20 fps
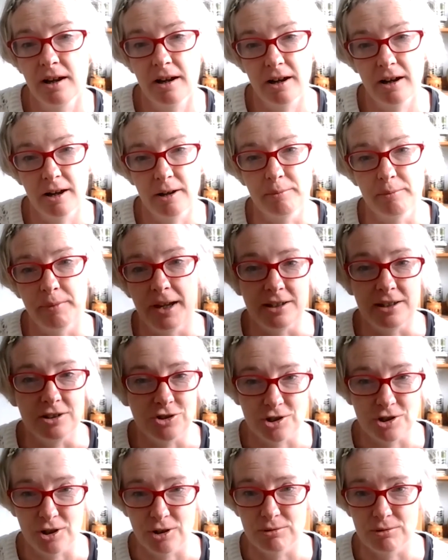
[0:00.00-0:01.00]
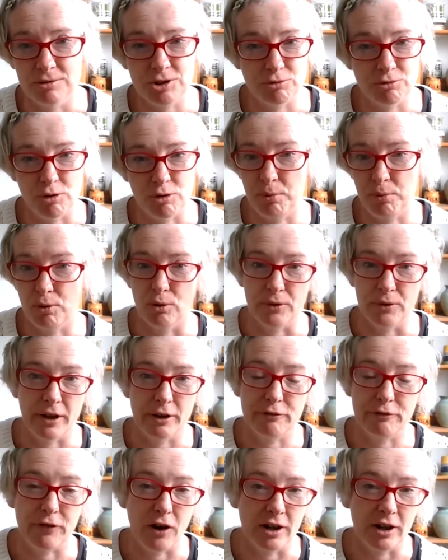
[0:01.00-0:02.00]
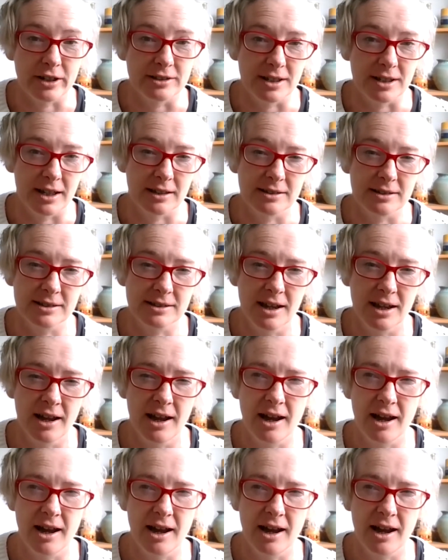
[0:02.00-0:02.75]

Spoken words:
in June to report their findings.